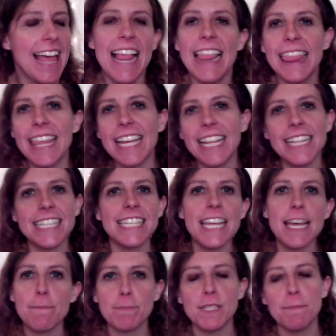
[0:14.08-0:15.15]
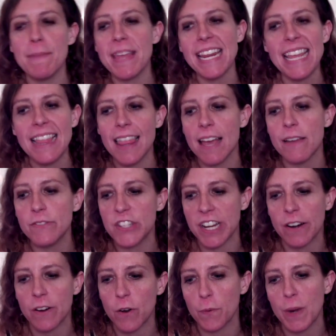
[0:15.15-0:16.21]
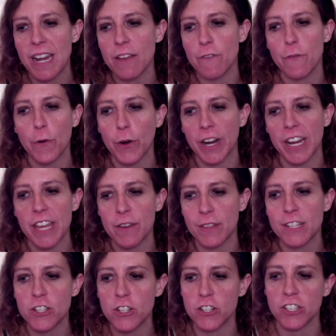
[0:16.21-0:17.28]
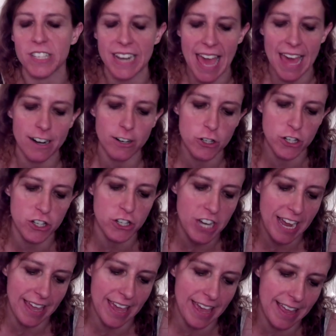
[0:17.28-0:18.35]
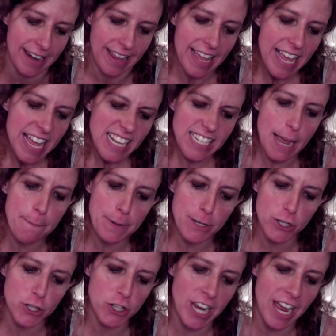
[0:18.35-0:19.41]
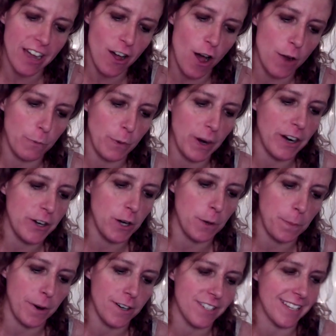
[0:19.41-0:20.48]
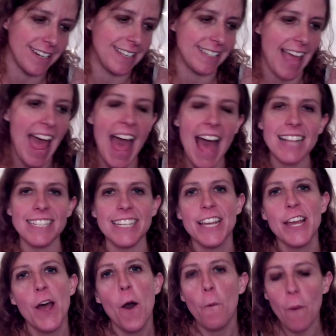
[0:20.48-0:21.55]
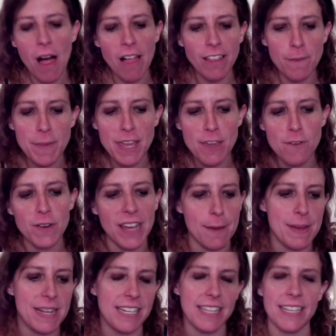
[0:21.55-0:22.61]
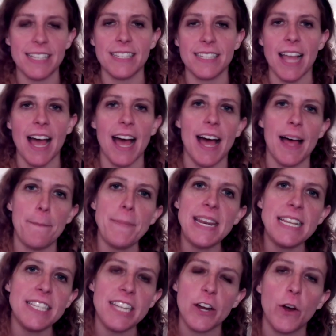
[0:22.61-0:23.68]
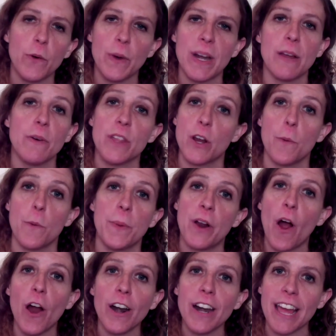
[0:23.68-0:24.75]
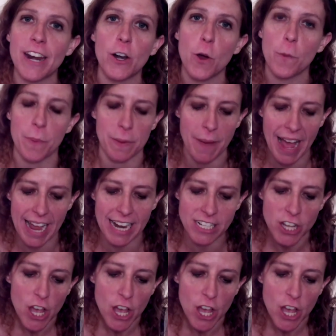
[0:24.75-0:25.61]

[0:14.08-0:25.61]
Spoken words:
little sips, mini love tarot reading for you. This is just an energy check-in, temperature check on where your person is at. Welcoming you to come into this mini tarot reading with an open heart and an open mind.